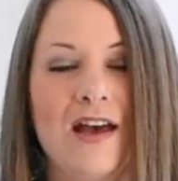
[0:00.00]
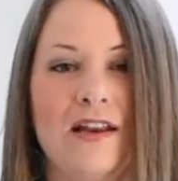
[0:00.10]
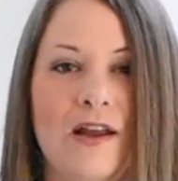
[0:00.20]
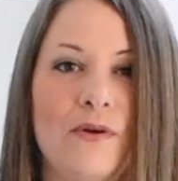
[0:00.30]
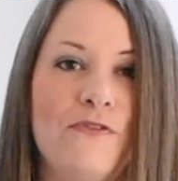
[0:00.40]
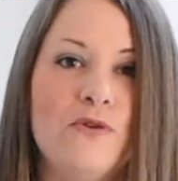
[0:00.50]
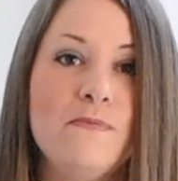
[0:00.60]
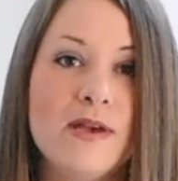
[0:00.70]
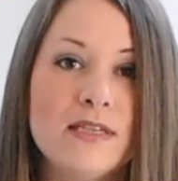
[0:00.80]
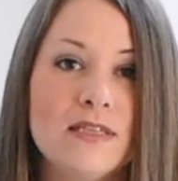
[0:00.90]
And now if you
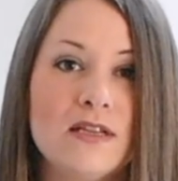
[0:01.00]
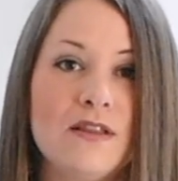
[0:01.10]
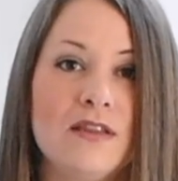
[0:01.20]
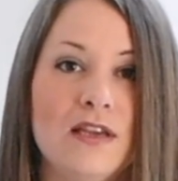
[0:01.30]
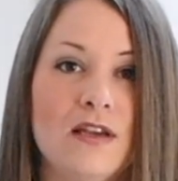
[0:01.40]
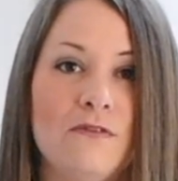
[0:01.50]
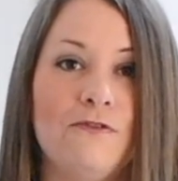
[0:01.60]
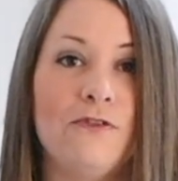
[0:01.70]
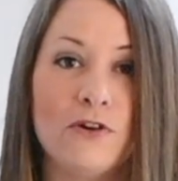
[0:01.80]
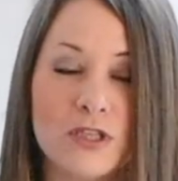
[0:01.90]
missed the
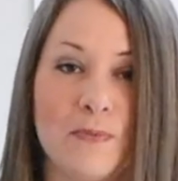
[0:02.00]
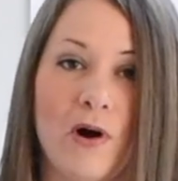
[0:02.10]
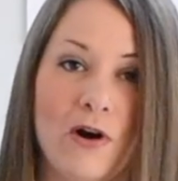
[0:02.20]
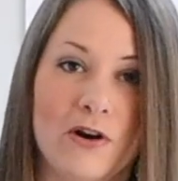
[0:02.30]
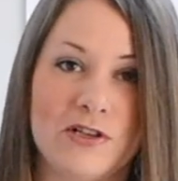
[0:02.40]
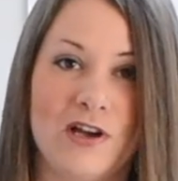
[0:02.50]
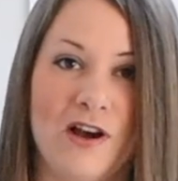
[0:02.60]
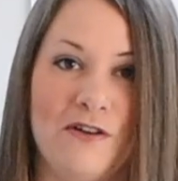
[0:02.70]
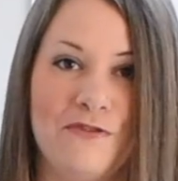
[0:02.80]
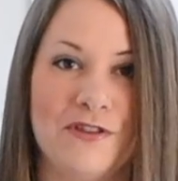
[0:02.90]
first part
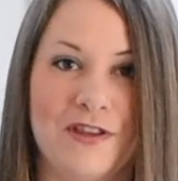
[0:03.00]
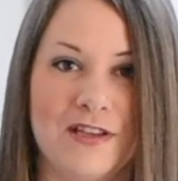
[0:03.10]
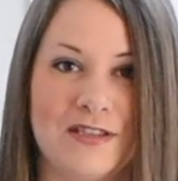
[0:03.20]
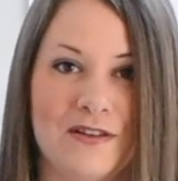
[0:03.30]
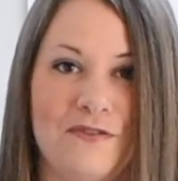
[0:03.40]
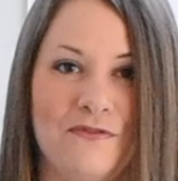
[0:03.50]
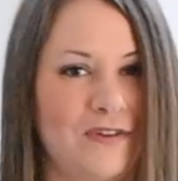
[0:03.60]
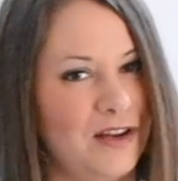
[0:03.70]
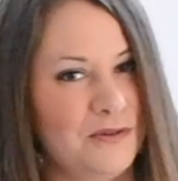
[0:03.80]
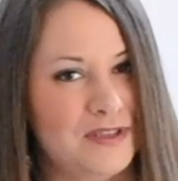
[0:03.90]
of this
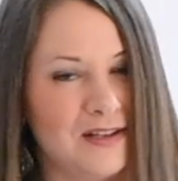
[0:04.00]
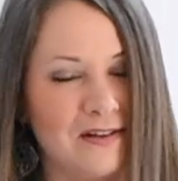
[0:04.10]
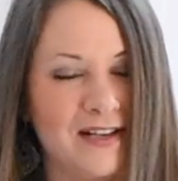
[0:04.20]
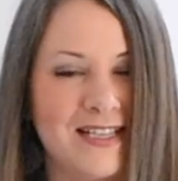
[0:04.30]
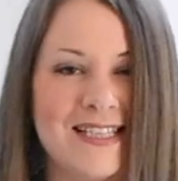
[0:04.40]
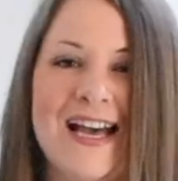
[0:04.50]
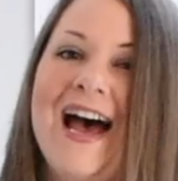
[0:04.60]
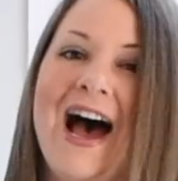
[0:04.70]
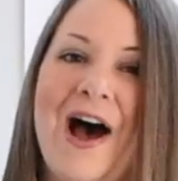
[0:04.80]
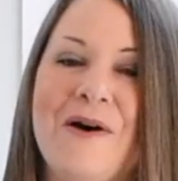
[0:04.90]
video series,
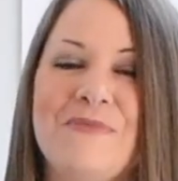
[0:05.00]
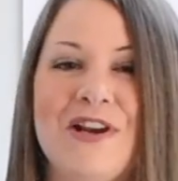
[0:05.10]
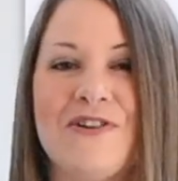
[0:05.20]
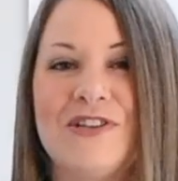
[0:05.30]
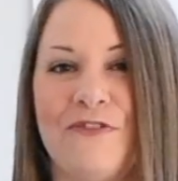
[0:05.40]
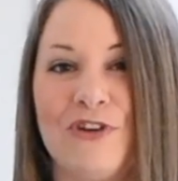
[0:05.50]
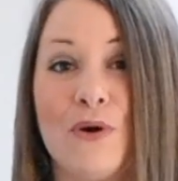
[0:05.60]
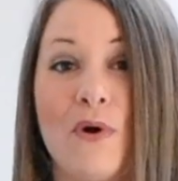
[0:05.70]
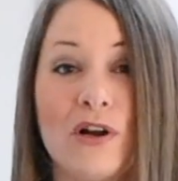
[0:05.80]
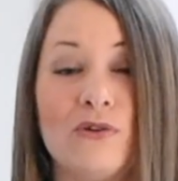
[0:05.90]
um, then you're definitely
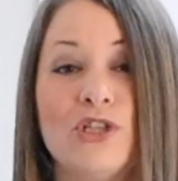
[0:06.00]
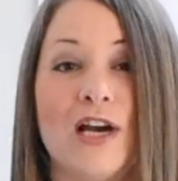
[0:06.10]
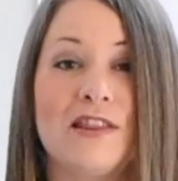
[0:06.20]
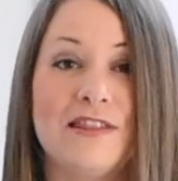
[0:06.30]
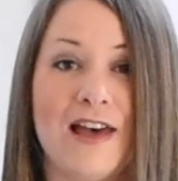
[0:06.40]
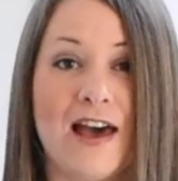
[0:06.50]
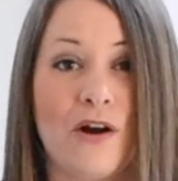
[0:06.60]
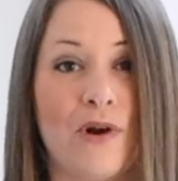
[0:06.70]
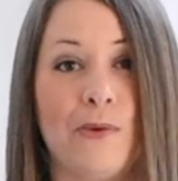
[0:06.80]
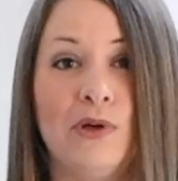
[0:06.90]
gonna wanna go check that
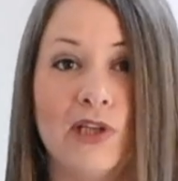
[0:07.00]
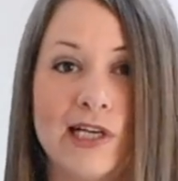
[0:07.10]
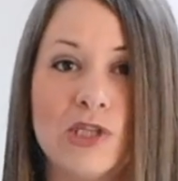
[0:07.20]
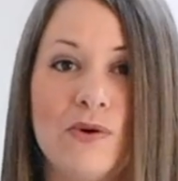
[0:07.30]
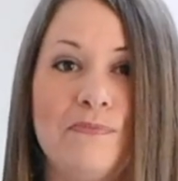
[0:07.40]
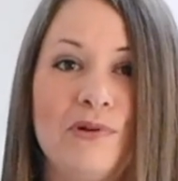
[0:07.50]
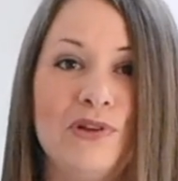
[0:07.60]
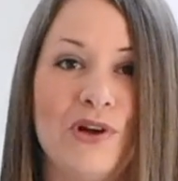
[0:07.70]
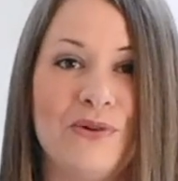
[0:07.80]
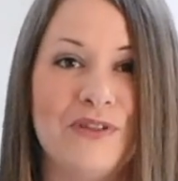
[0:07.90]
out. I will link to it
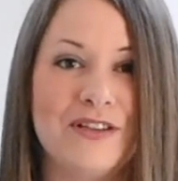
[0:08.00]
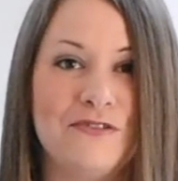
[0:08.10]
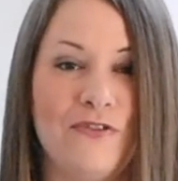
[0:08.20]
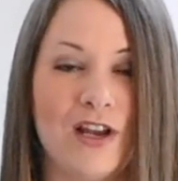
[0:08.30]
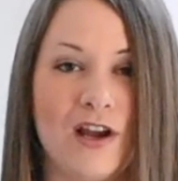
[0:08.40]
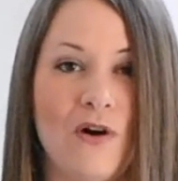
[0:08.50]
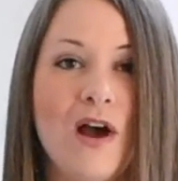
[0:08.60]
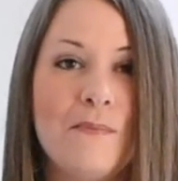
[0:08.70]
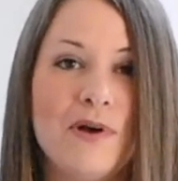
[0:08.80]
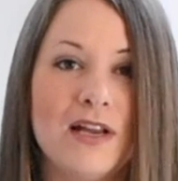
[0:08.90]
below this video.
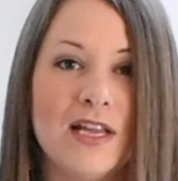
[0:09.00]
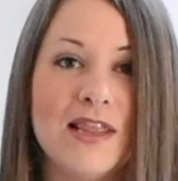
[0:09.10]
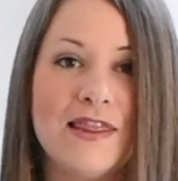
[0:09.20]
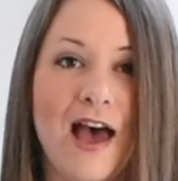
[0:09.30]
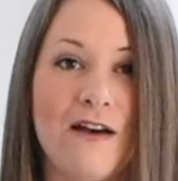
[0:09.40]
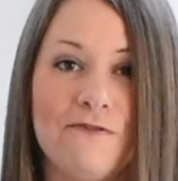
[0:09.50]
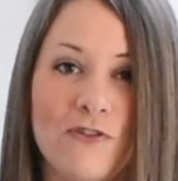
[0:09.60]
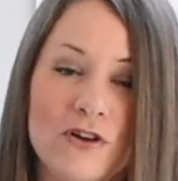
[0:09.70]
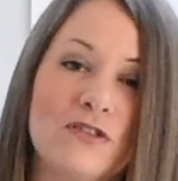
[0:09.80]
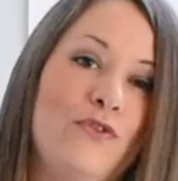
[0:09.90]
But in that
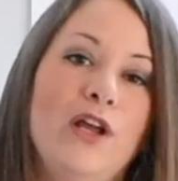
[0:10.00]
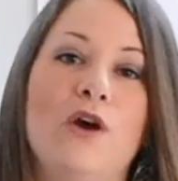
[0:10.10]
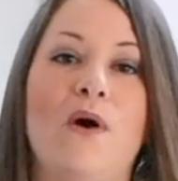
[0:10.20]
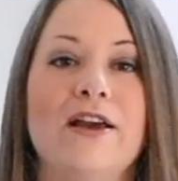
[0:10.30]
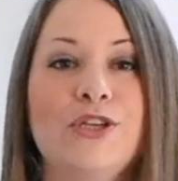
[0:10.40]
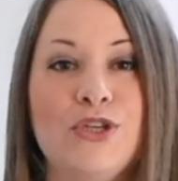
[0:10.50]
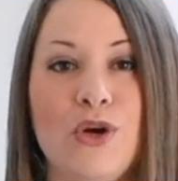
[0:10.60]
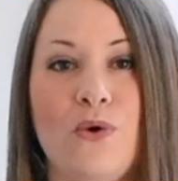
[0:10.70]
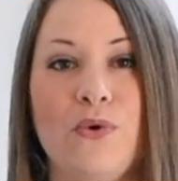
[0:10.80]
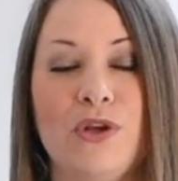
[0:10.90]
first video, I
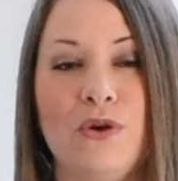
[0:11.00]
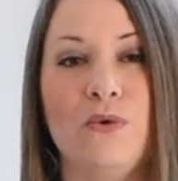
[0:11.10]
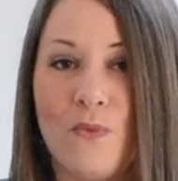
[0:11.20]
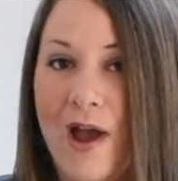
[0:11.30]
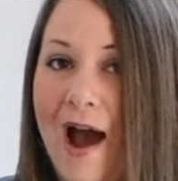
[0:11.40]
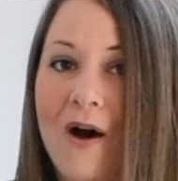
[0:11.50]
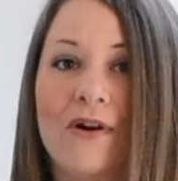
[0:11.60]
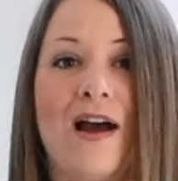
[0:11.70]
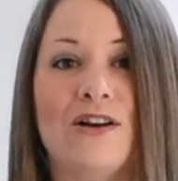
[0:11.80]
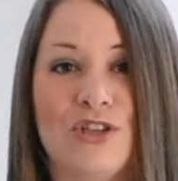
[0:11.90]
show you how to
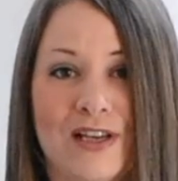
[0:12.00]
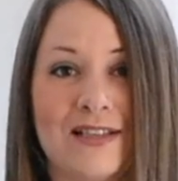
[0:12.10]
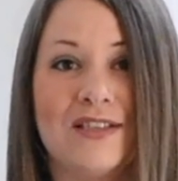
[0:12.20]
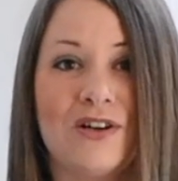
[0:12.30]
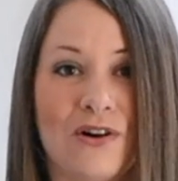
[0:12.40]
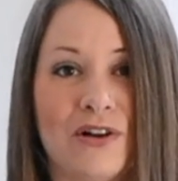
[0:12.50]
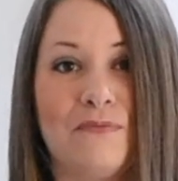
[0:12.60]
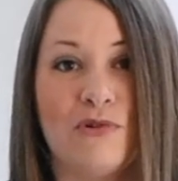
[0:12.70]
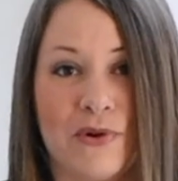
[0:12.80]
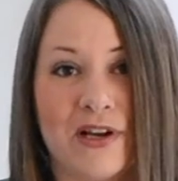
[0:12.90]
actually get
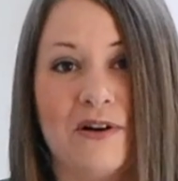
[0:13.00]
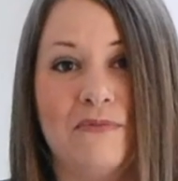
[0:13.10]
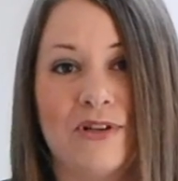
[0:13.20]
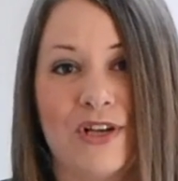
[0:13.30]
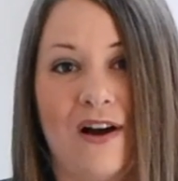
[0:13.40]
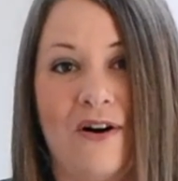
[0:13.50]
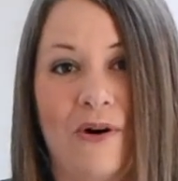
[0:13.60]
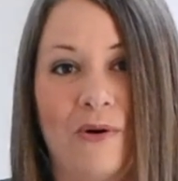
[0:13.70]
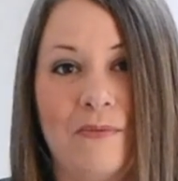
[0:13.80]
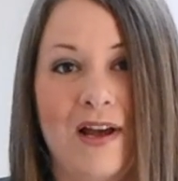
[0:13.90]
started brewing kombucha at
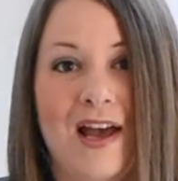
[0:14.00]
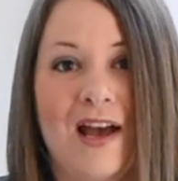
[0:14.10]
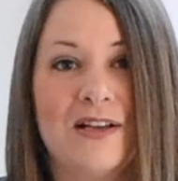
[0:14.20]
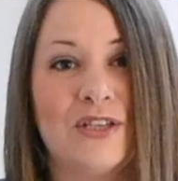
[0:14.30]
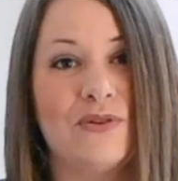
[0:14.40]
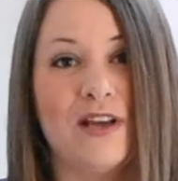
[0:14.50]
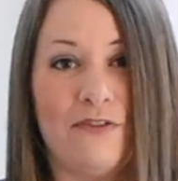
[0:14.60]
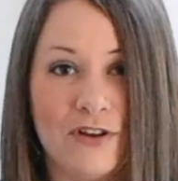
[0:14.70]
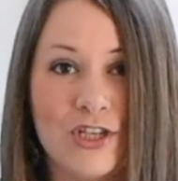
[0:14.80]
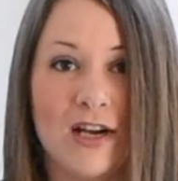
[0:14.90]
home. So
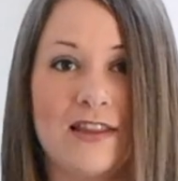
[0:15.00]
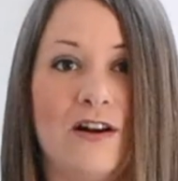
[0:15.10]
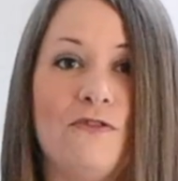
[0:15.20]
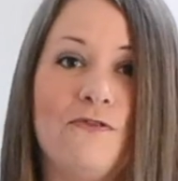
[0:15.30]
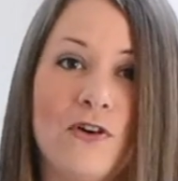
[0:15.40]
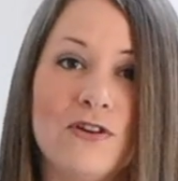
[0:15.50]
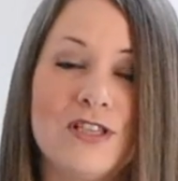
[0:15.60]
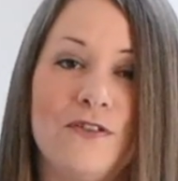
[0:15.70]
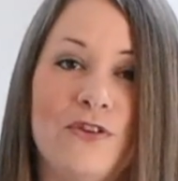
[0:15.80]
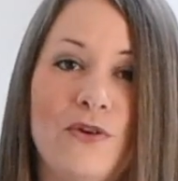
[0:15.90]
definitely check that out
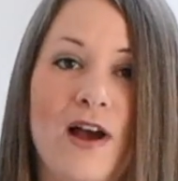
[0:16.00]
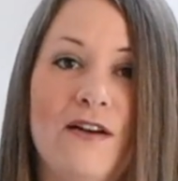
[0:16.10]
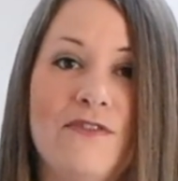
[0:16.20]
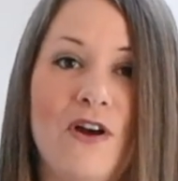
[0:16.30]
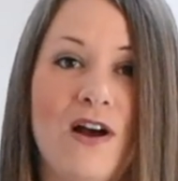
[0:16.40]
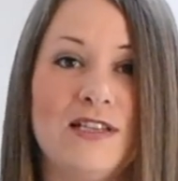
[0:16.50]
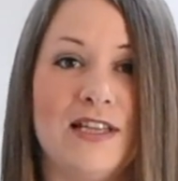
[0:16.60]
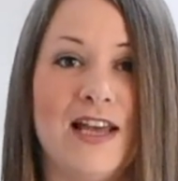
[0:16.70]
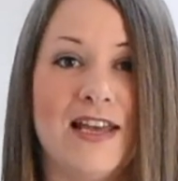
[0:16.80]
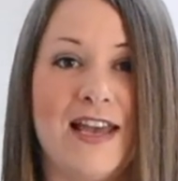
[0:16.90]
first if you have not
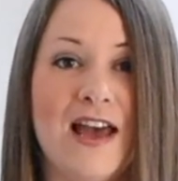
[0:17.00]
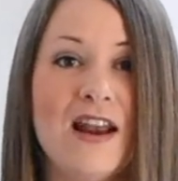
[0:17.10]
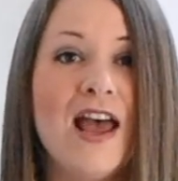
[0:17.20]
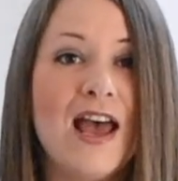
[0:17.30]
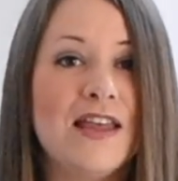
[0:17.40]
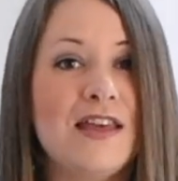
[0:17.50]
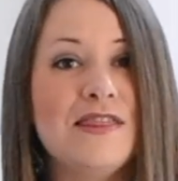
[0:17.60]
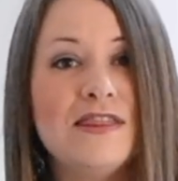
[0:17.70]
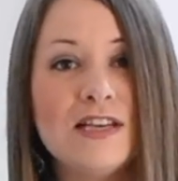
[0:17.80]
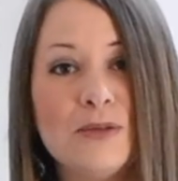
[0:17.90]
done that yet. And
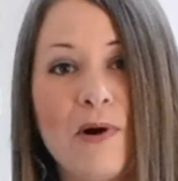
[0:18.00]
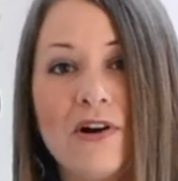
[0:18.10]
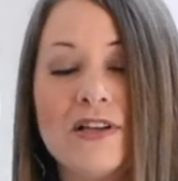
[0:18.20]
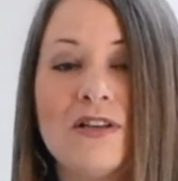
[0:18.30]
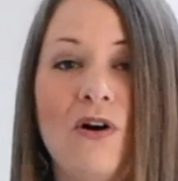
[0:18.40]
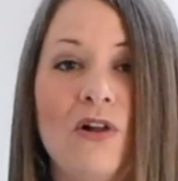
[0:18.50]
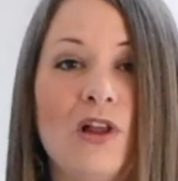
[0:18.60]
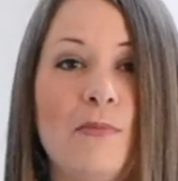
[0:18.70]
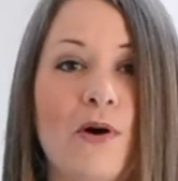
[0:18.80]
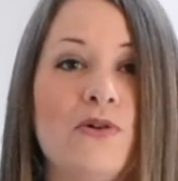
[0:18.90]
then this part is all
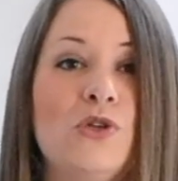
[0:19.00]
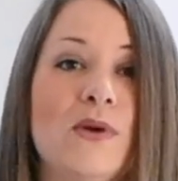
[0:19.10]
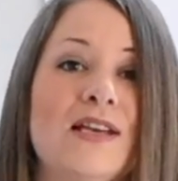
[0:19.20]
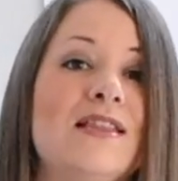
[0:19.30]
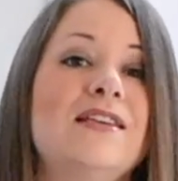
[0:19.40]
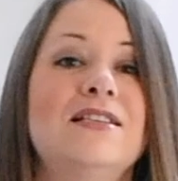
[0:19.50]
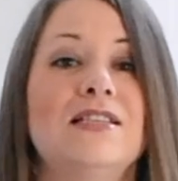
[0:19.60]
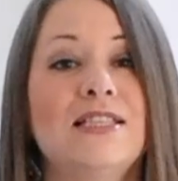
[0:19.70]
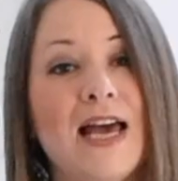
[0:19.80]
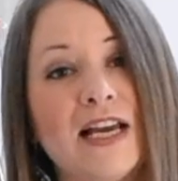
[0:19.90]
about doing the
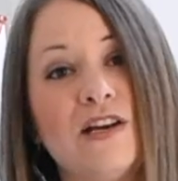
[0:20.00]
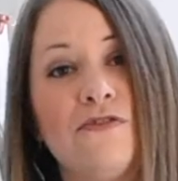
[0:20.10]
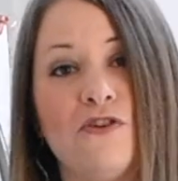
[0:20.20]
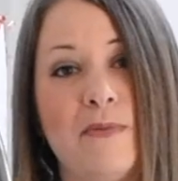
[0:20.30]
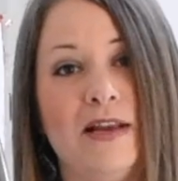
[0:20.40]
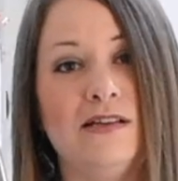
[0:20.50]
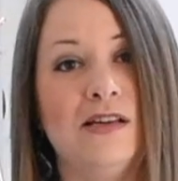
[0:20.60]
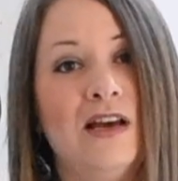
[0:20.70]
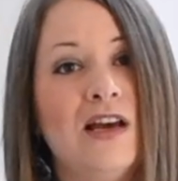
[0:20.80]
second ferment.